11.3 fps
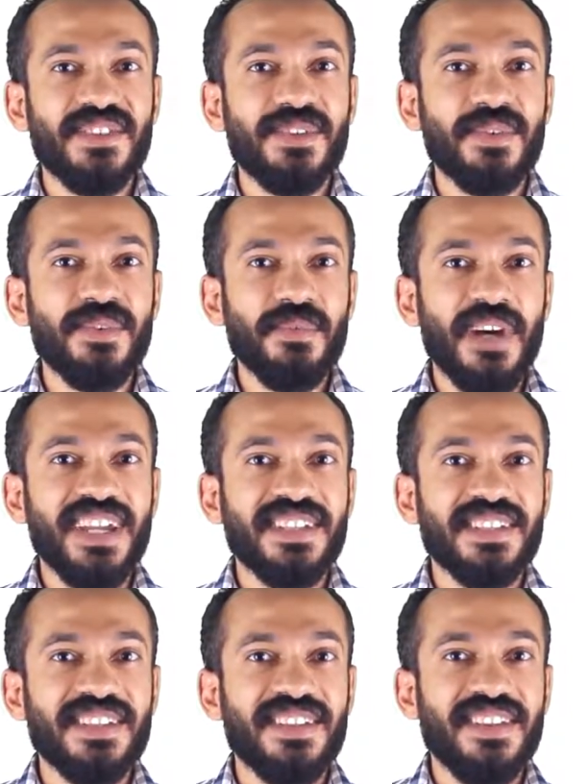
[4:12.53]
to the
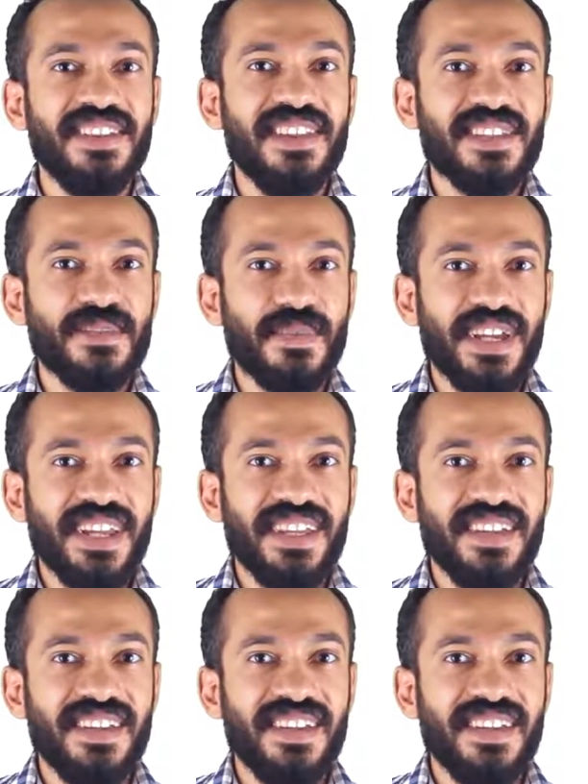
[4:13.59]
right, this way.